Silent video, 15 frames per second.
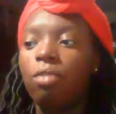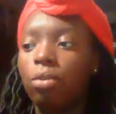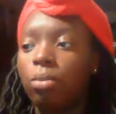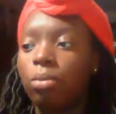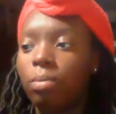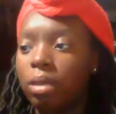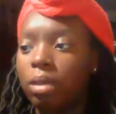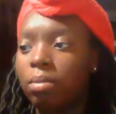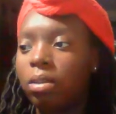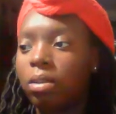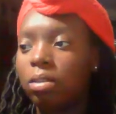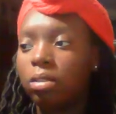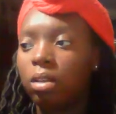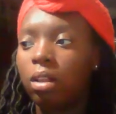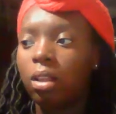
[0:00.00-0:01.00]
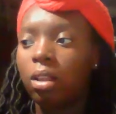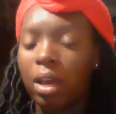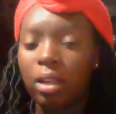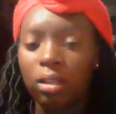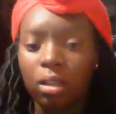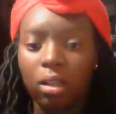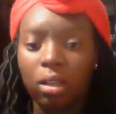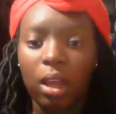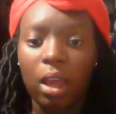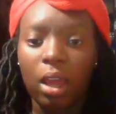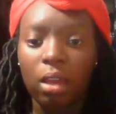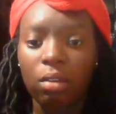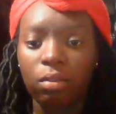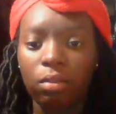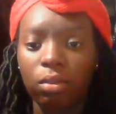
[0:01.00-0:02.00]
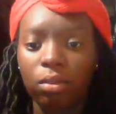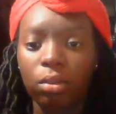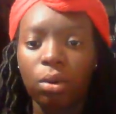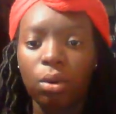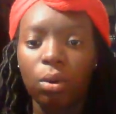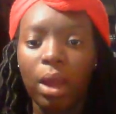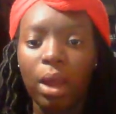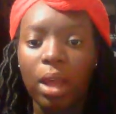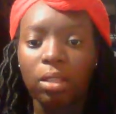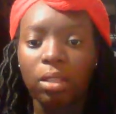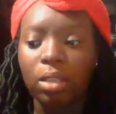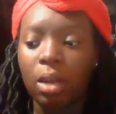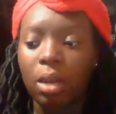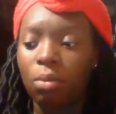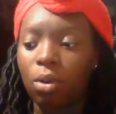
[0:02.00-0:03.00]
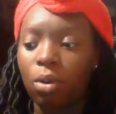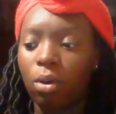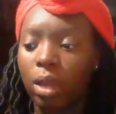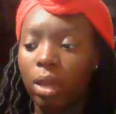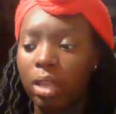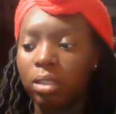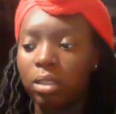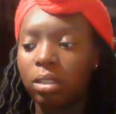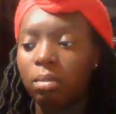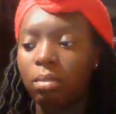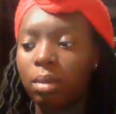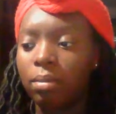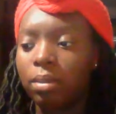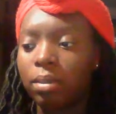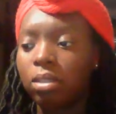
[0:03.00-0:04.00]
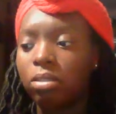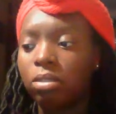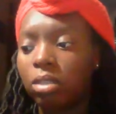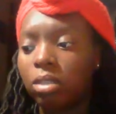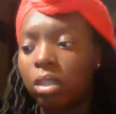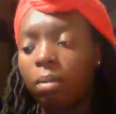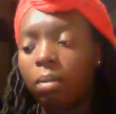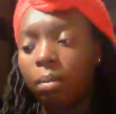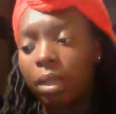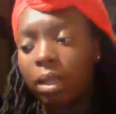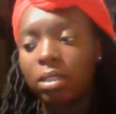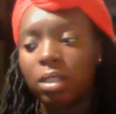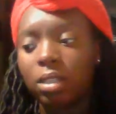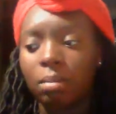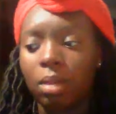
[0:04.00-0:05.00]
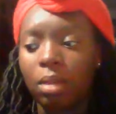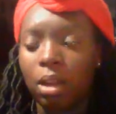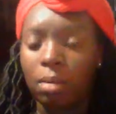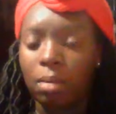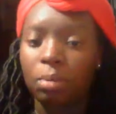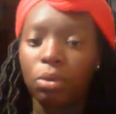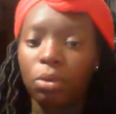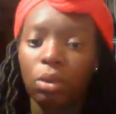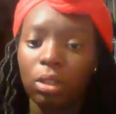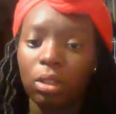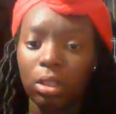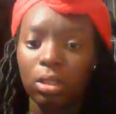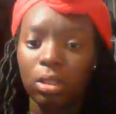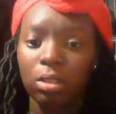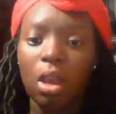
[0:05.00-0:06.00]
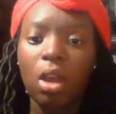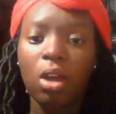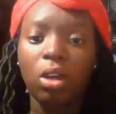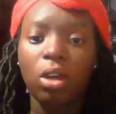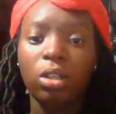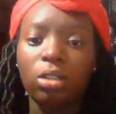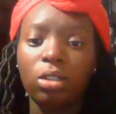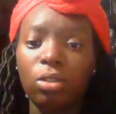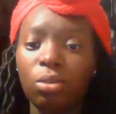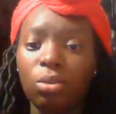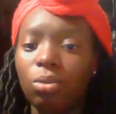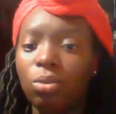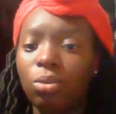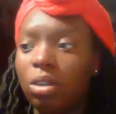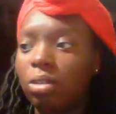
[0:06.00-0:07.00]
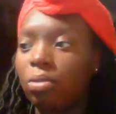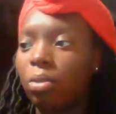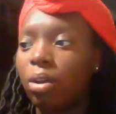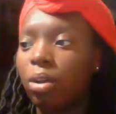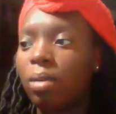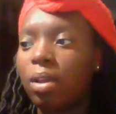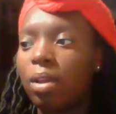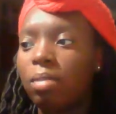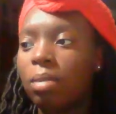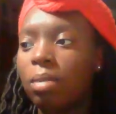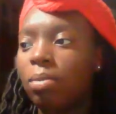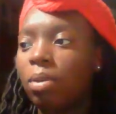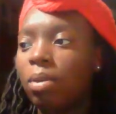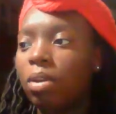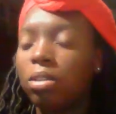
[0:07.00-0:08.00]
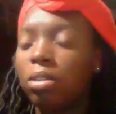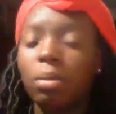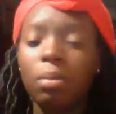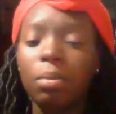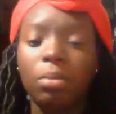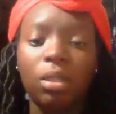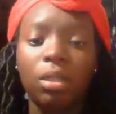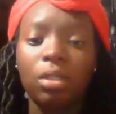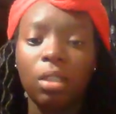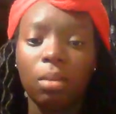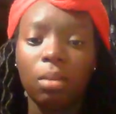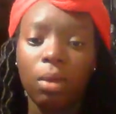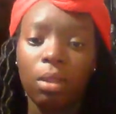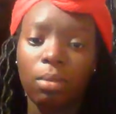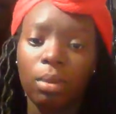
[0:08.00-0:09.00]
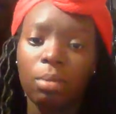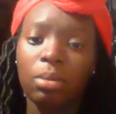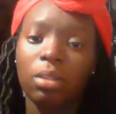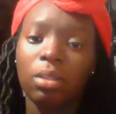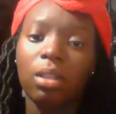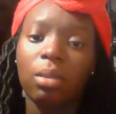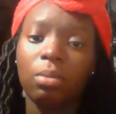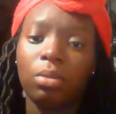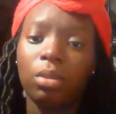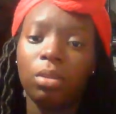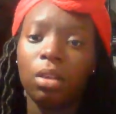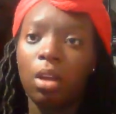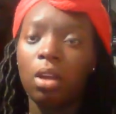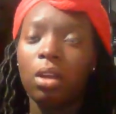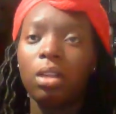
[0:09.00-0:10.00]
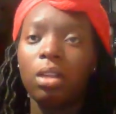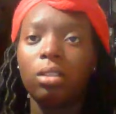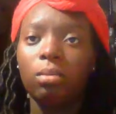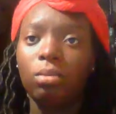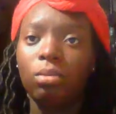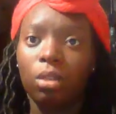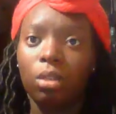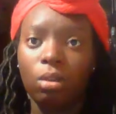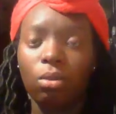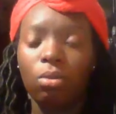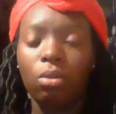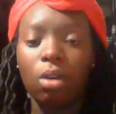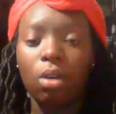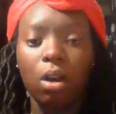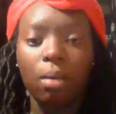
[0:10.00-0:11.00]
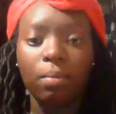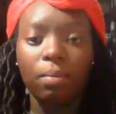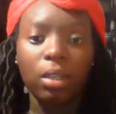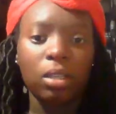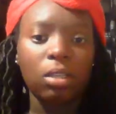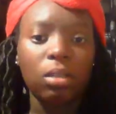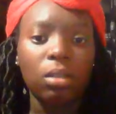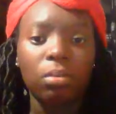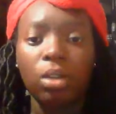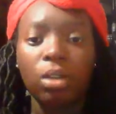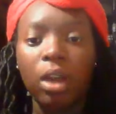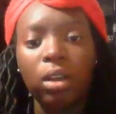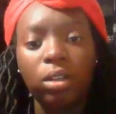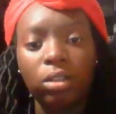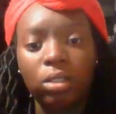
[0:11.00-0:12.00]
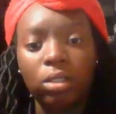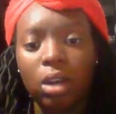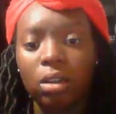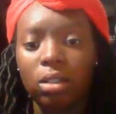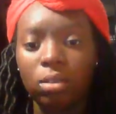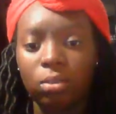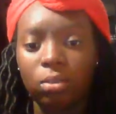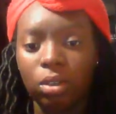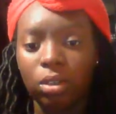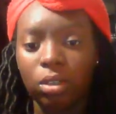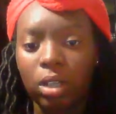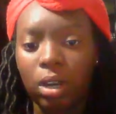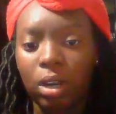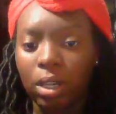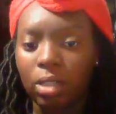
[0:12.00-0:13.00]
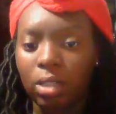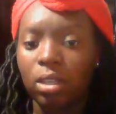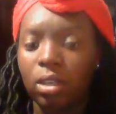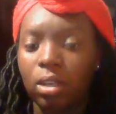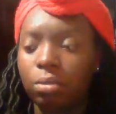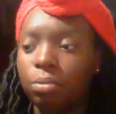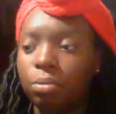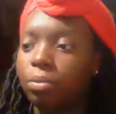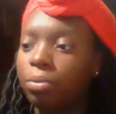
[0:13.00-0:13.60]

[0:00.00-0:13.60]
worked with babies a lot, and I have had the time where, okay, I see the baby is still sleeping by the time that I'm up doing things. You can work while the baby works. Some people say sleep while the baby sleeps. It's up to you, and it's up to how your child is when your child gets here.